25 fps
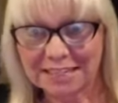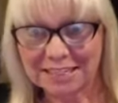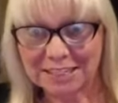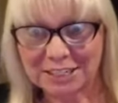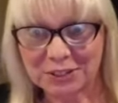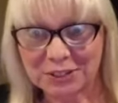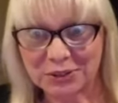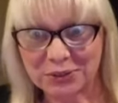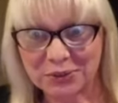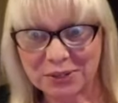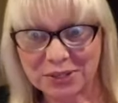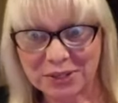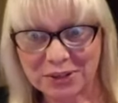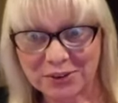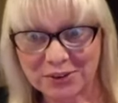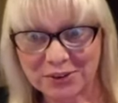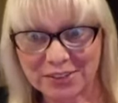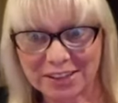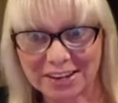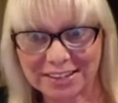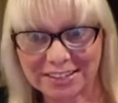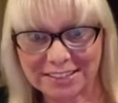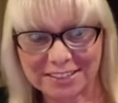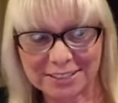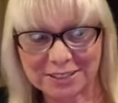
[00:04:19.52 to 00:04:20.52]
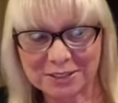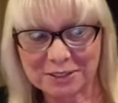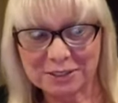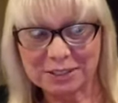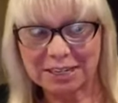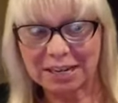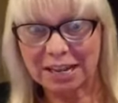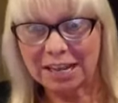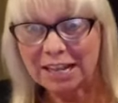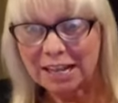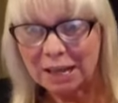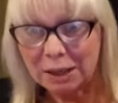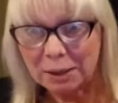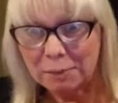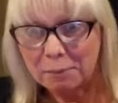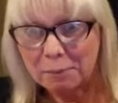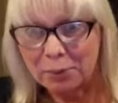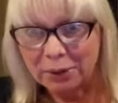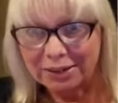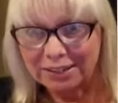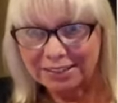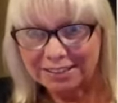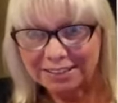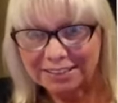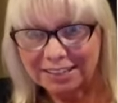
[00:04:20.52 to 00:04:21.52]
Did you hear that I just
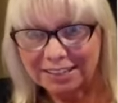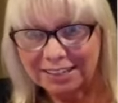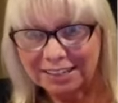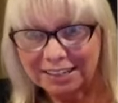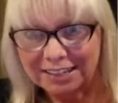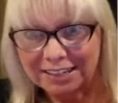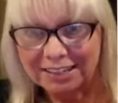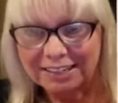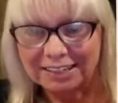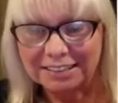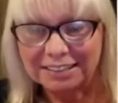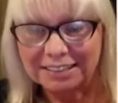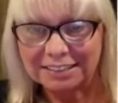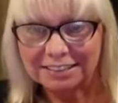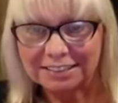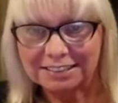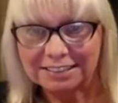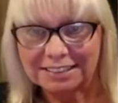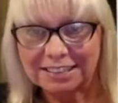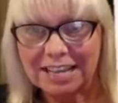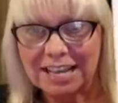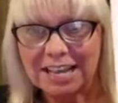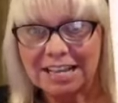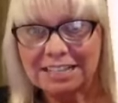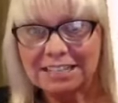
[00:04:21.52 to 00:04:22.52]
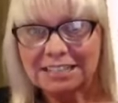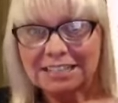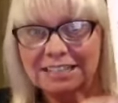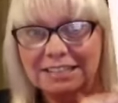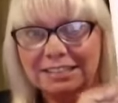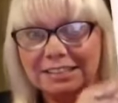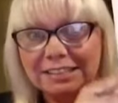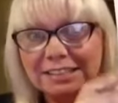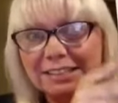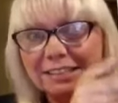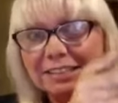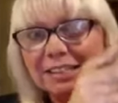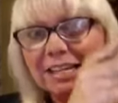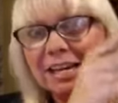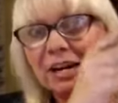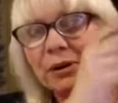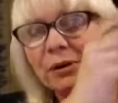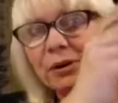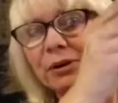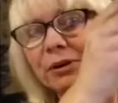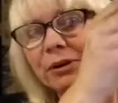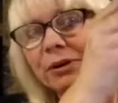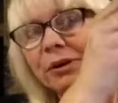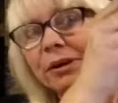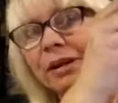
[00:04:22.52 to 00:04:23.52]
put into high? It's a little
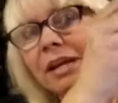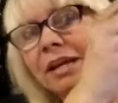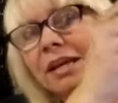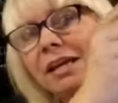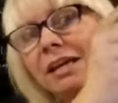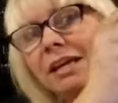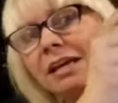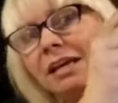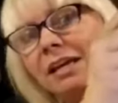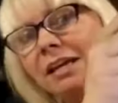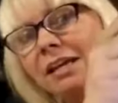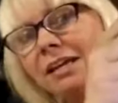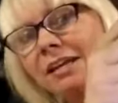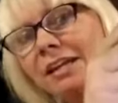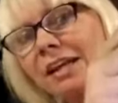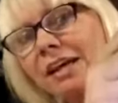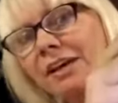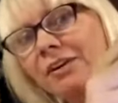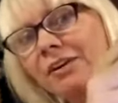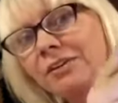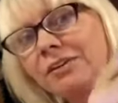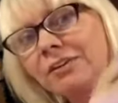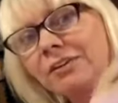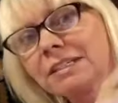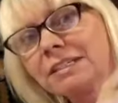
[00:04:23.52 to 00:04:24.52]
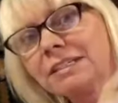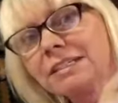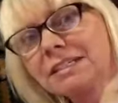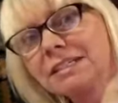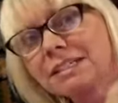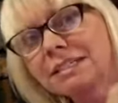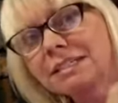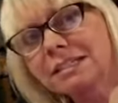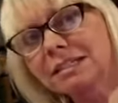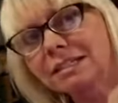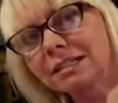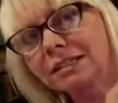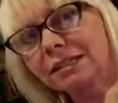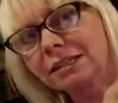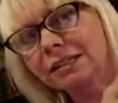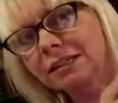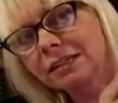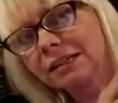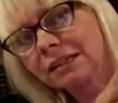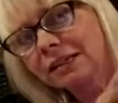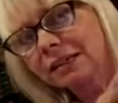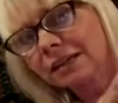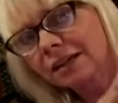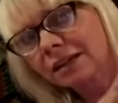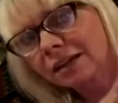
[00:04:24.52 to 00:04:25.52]
louder. And now you can
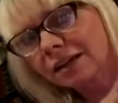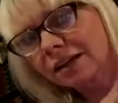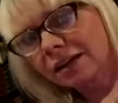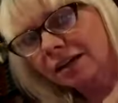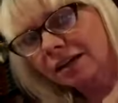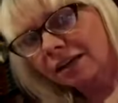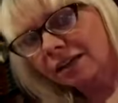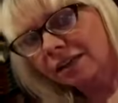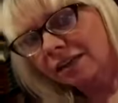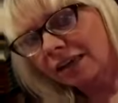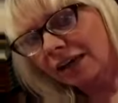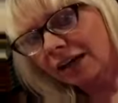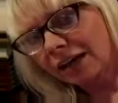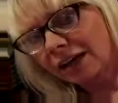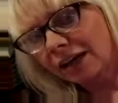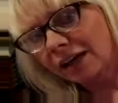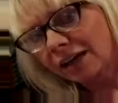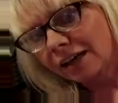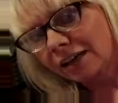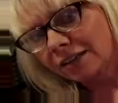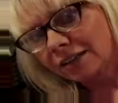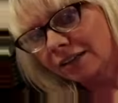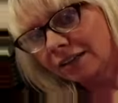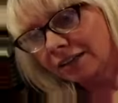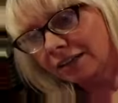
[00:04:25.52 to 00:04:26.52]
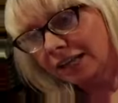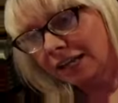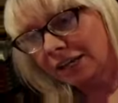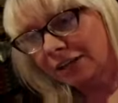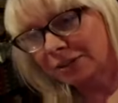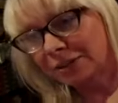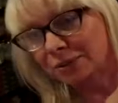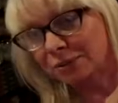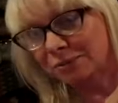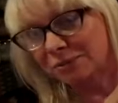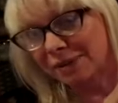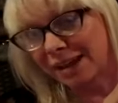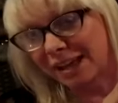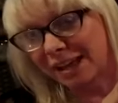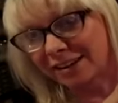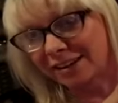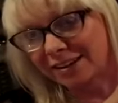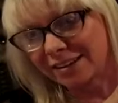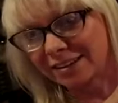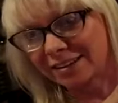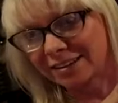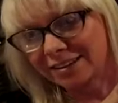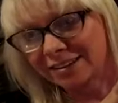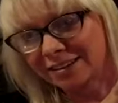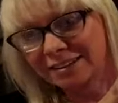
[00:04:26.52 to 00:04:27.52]
see that the light is
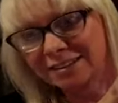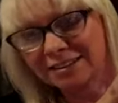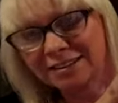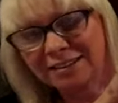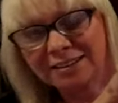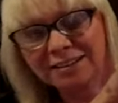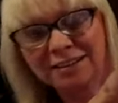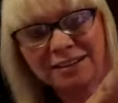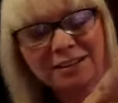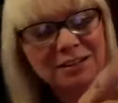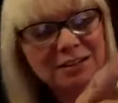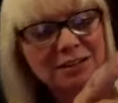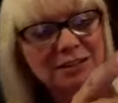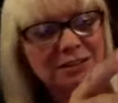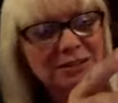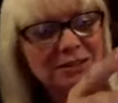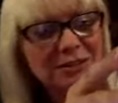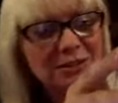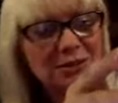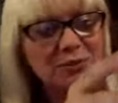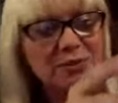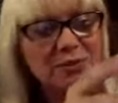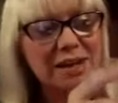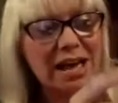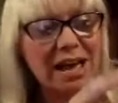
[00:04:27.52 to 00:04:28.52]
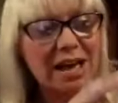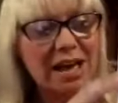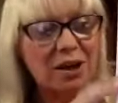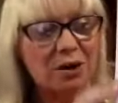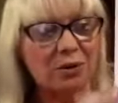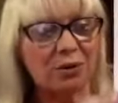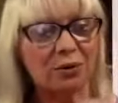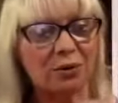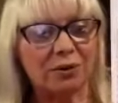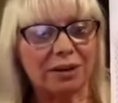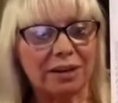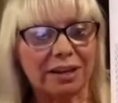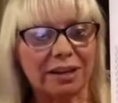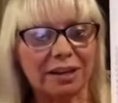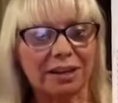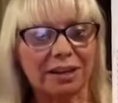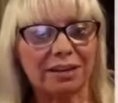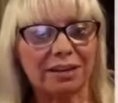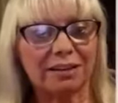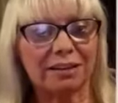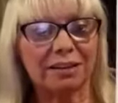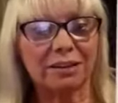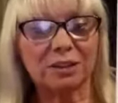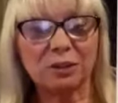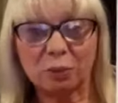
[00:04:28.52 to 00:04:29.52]
red. So now
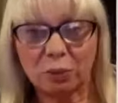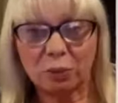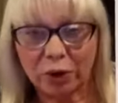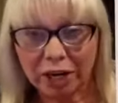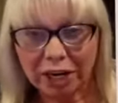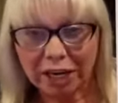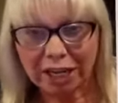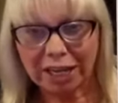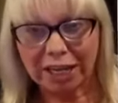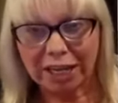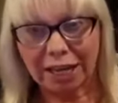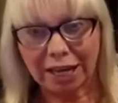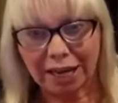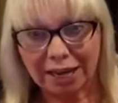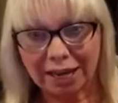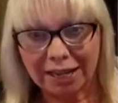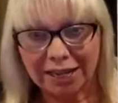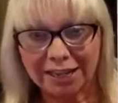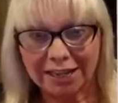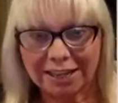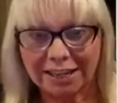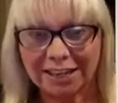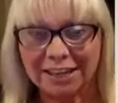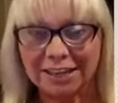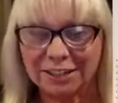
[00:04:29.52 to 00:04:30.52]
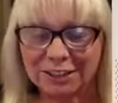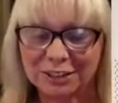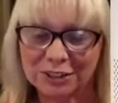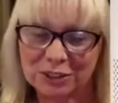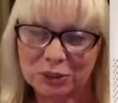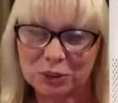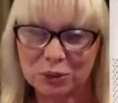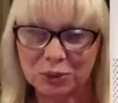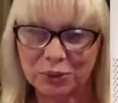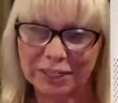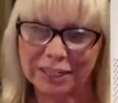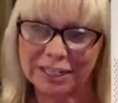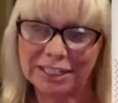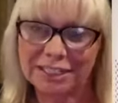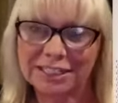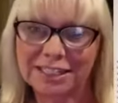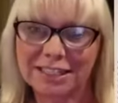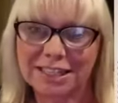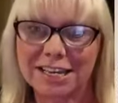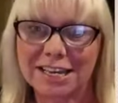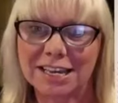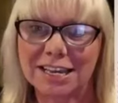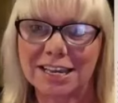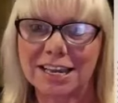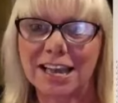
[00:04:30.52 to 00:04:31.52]
it's working and it's doing its
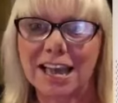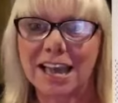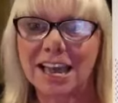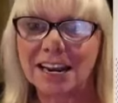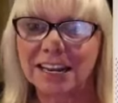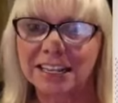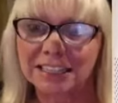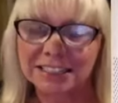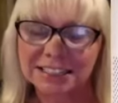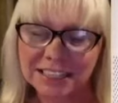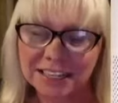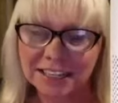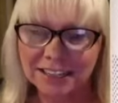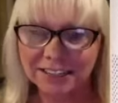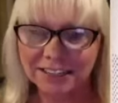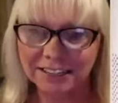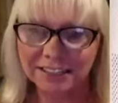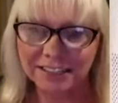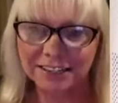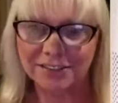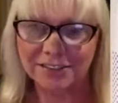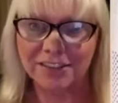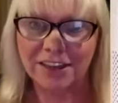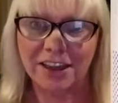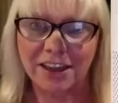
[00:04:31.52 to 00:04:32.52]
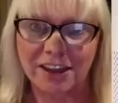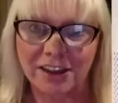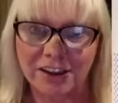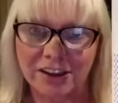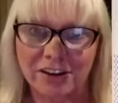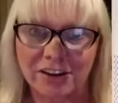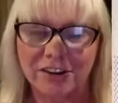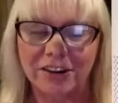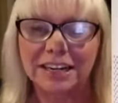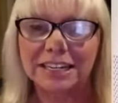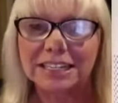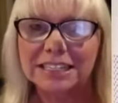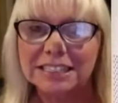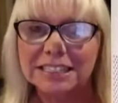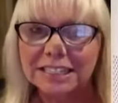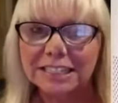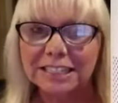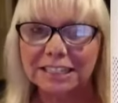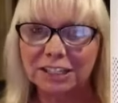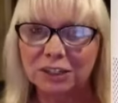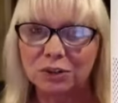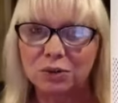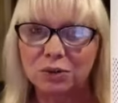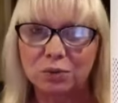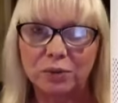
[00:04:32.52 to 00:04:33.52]
thing and it's cleaning the air and it's
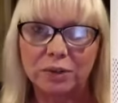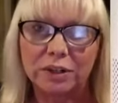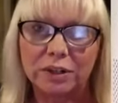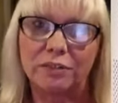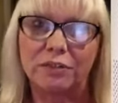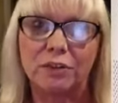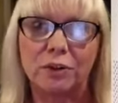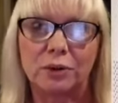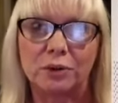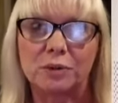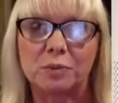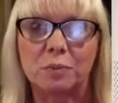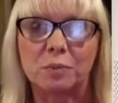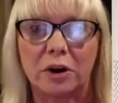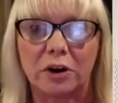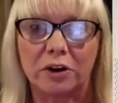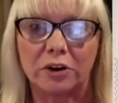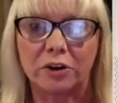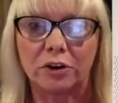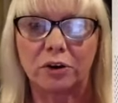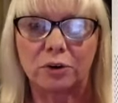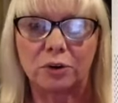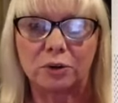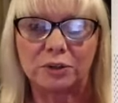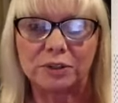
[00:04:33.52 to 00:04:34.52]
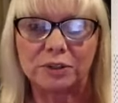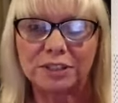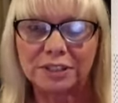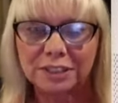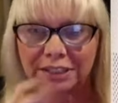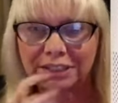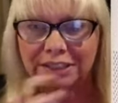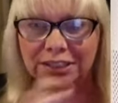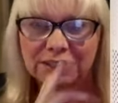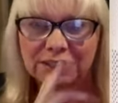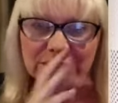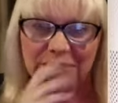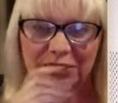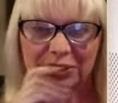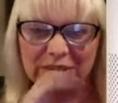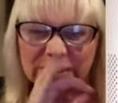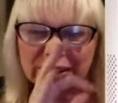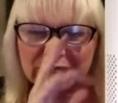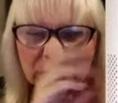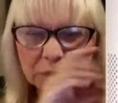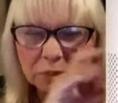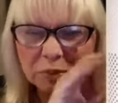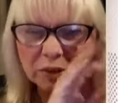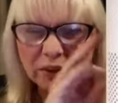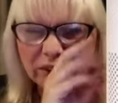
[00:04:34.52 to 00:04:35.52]
getting rid of those particles.
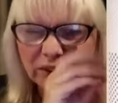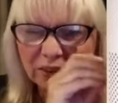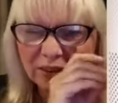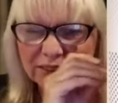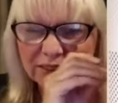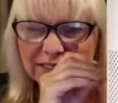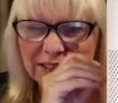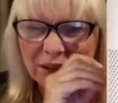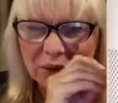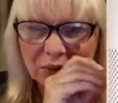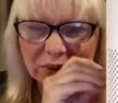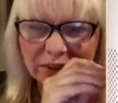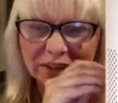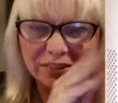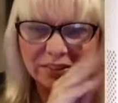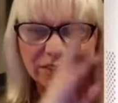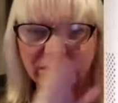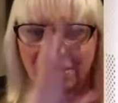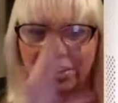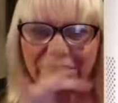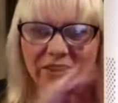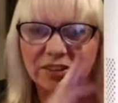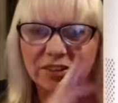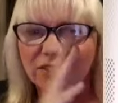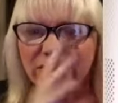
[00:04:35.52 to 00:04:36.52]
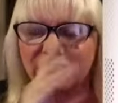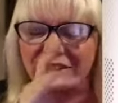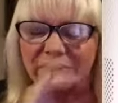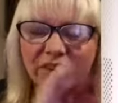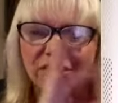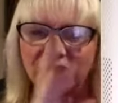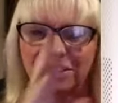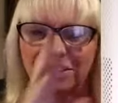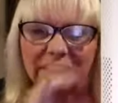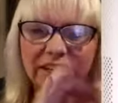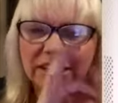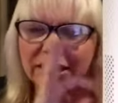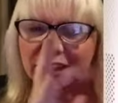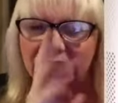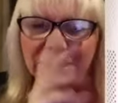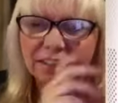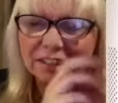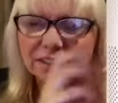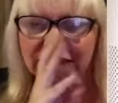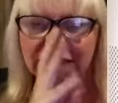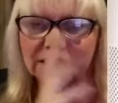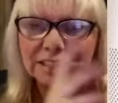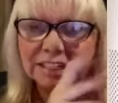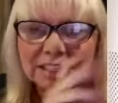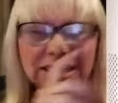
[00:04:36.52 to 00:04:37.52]
Those little particles that went in there, they're all
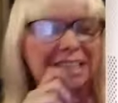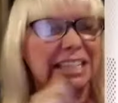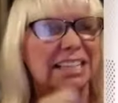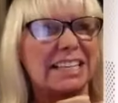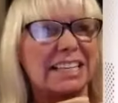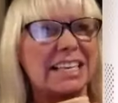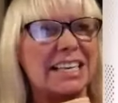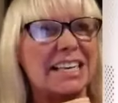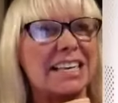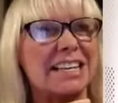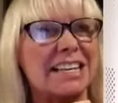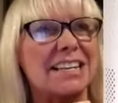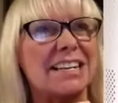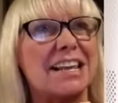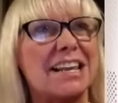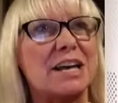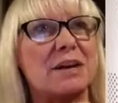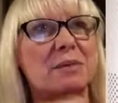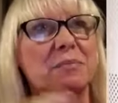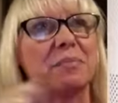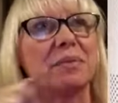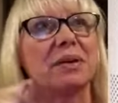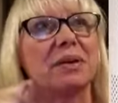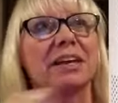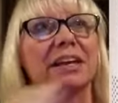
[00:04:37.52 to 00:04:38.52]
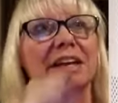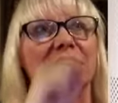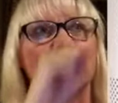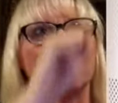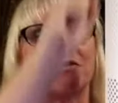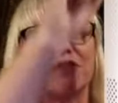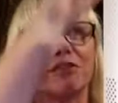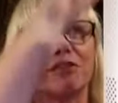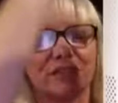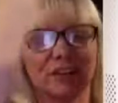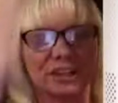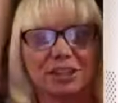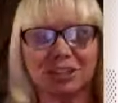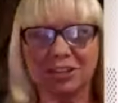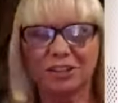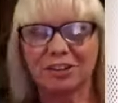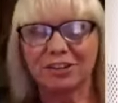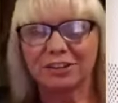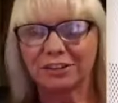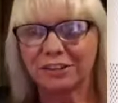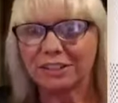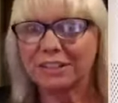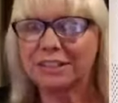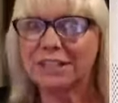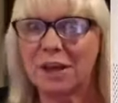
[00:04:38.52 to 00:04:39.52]
getting eaten up and fresh
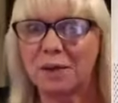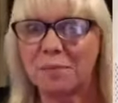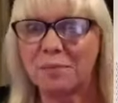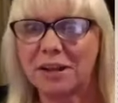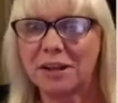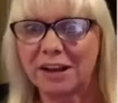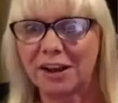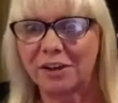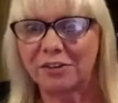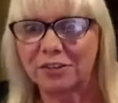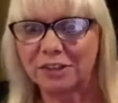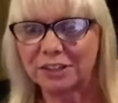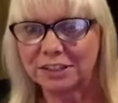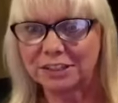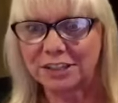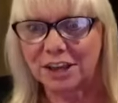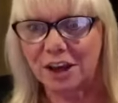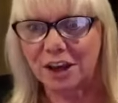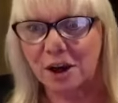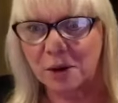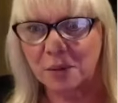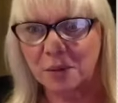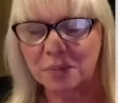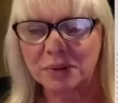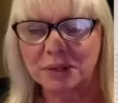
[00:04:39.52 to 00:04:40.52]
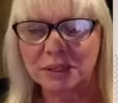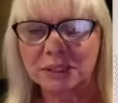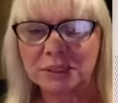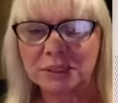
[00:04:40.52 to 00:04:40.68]
air is coming out the top.